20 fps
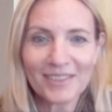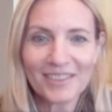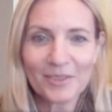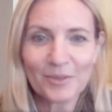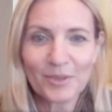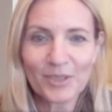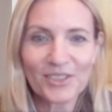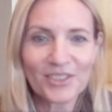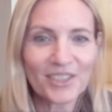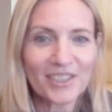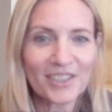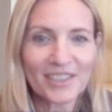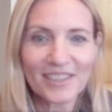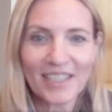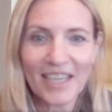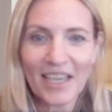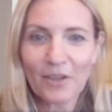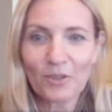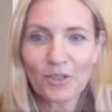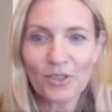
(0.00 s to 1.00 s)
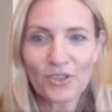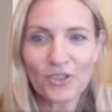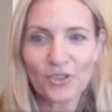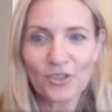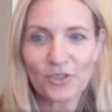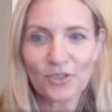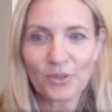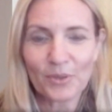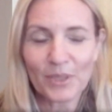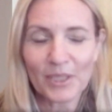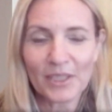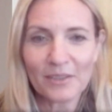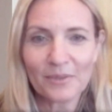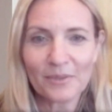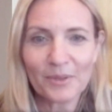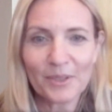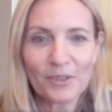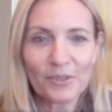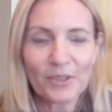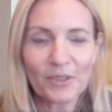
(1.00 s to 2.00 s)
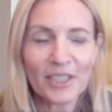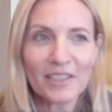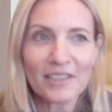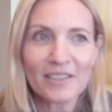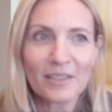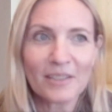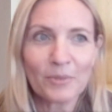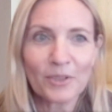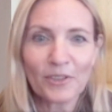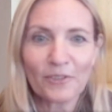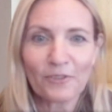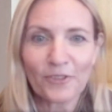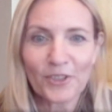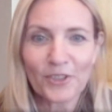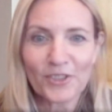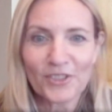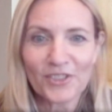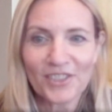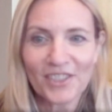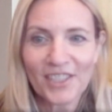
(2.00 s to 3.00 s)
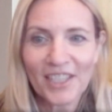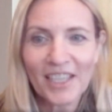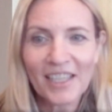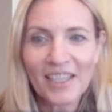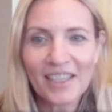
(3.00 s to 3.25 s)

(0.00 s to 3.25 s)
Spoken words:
It was just, how could you do it? We created some of the first